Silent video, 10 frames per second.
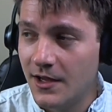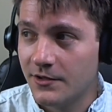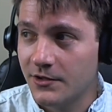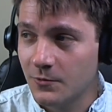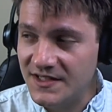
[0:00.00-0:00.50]

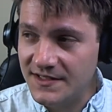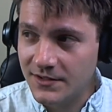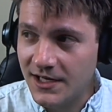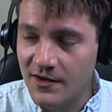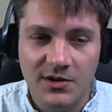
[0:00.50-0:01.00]
although
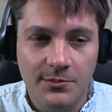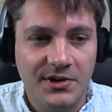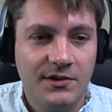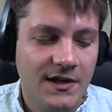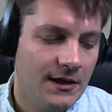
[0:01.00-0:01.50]
recently I've been
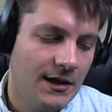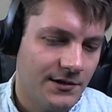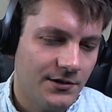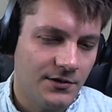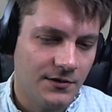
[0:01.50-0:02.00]
building a
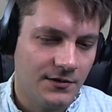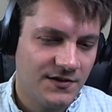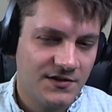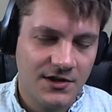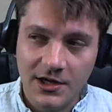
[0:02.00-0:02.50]
little
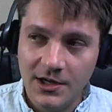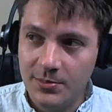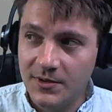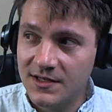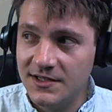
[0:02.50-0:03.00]

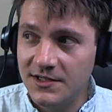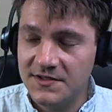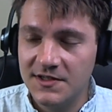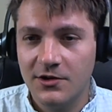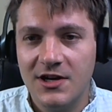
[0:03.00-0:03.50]
startup
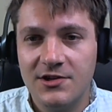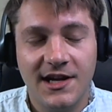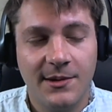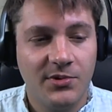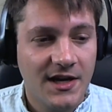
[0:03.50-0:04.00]
continuous integration
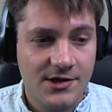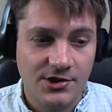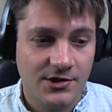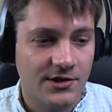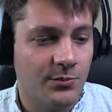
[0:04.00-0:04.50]

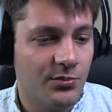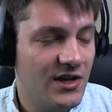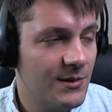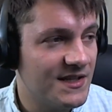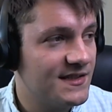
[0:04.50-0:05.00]
application called
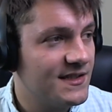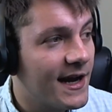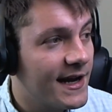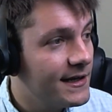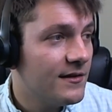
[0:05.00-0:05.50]
Precommit CI.